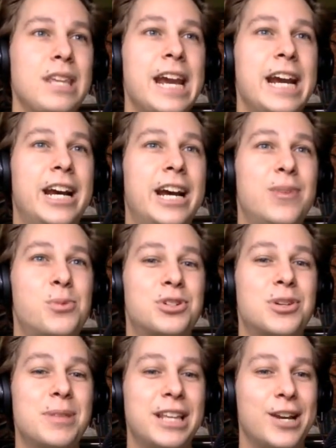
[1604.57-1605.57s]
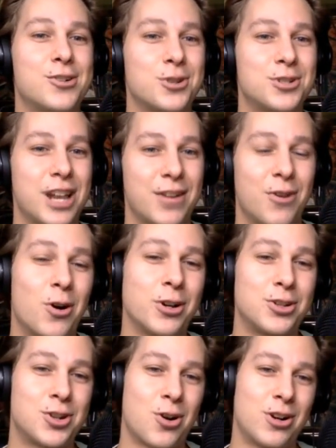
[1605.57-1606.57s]
And with some of the injuries that have already
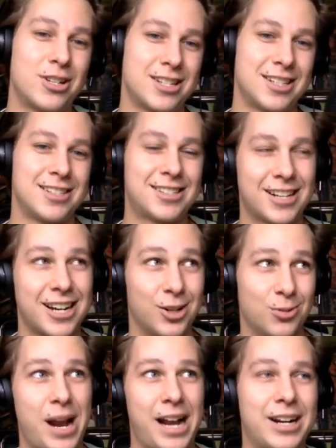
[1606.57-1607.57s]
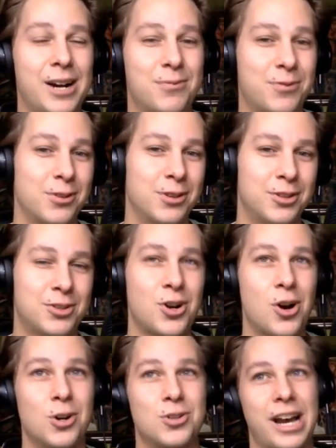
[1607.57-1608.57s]
started to kind of rack up for the
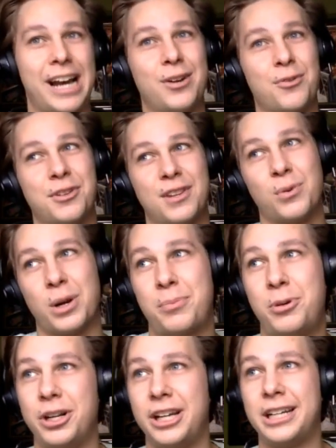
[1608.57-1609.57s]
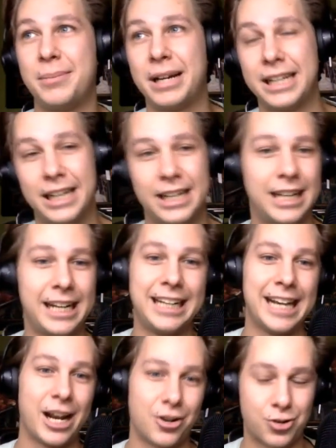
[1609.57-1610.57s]
Stars, I don't think they want to put anybody at
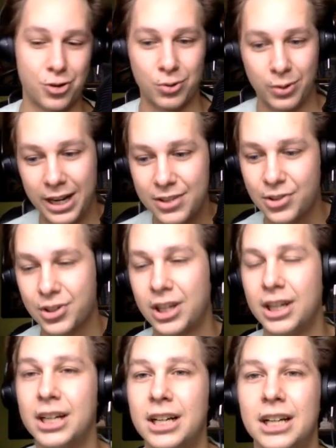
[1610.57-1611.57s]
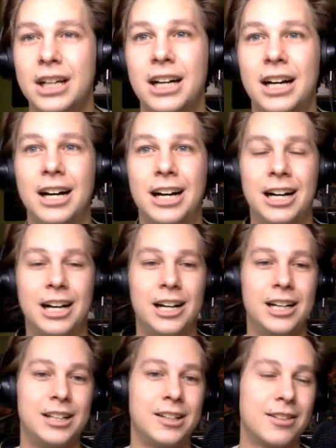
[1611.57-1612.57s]
any extra risk.
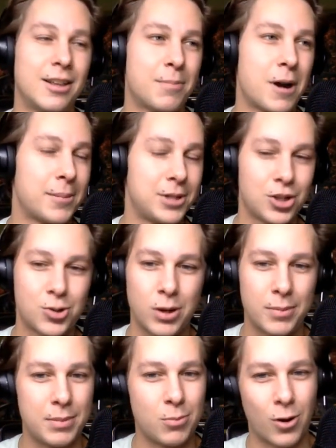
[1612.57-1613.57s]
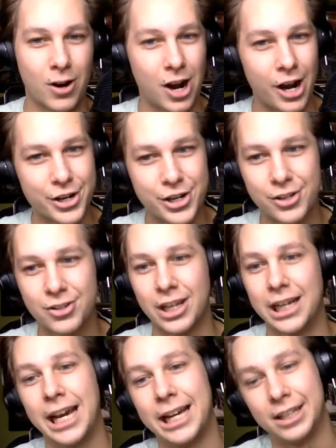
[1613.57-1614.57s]
They probably just want to be more cautious.
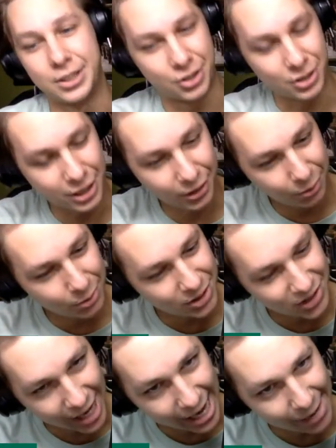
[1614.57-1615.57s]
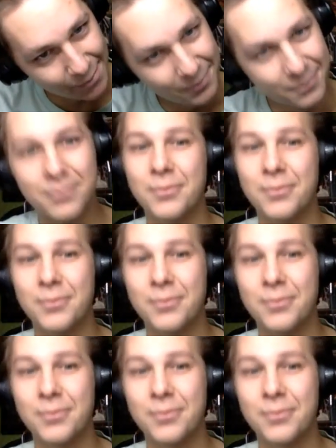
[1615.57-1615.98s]
Like, hey, let's just get through this game.